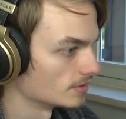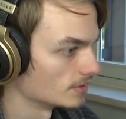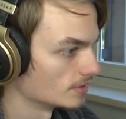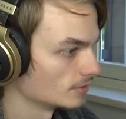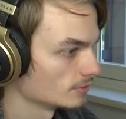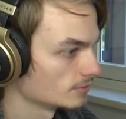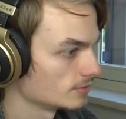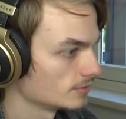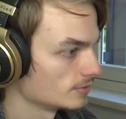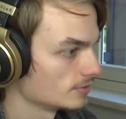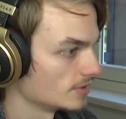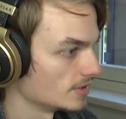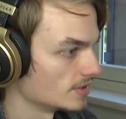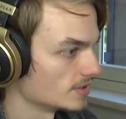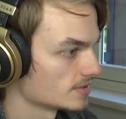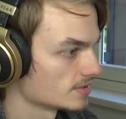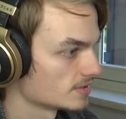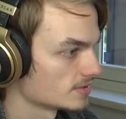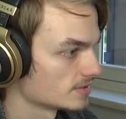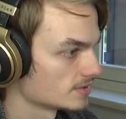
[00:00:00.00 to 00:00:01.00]
Don't do
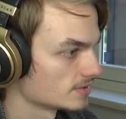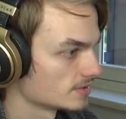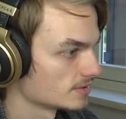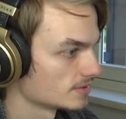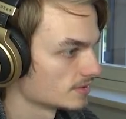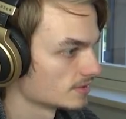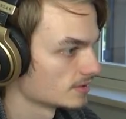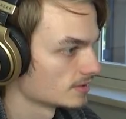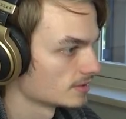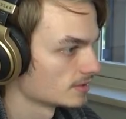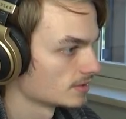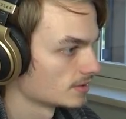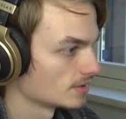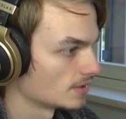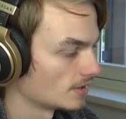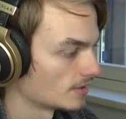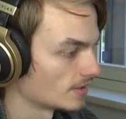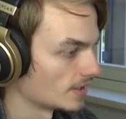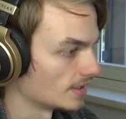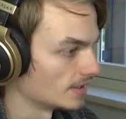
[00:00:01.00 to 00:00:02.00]
this.
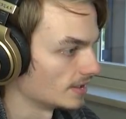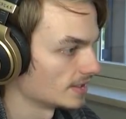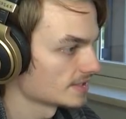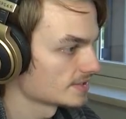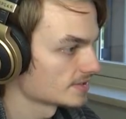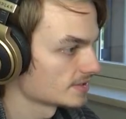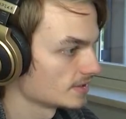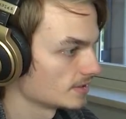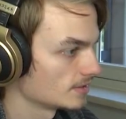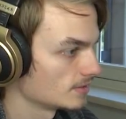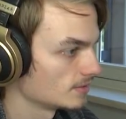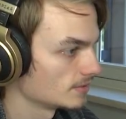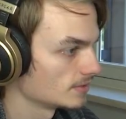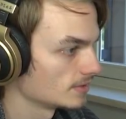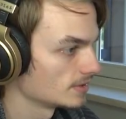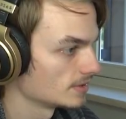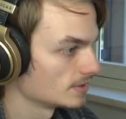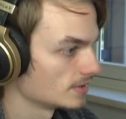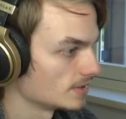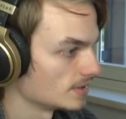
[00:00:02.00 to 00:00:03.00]
Okay, let's go
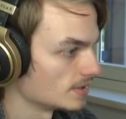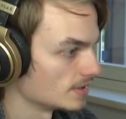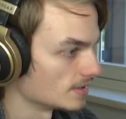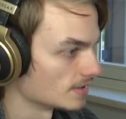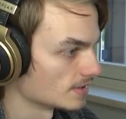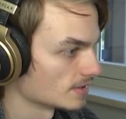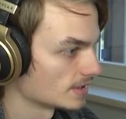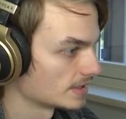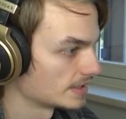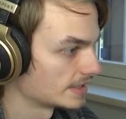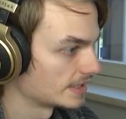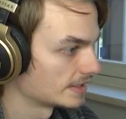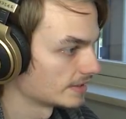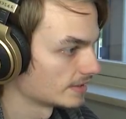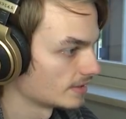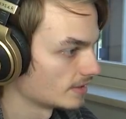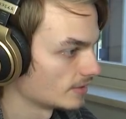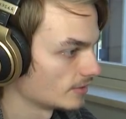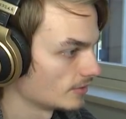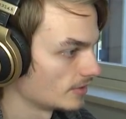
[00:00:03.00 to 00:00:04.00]
here and
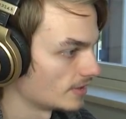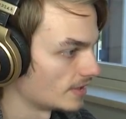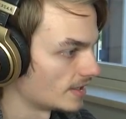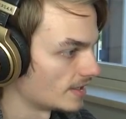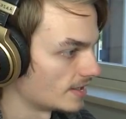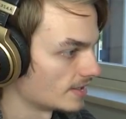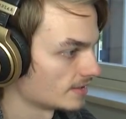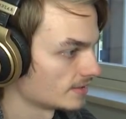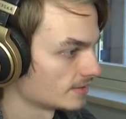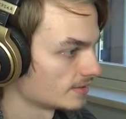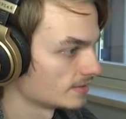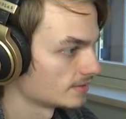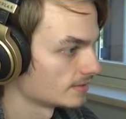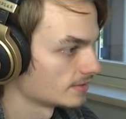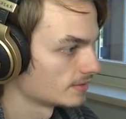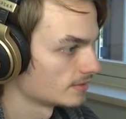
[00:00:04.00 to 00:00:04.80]
then go there.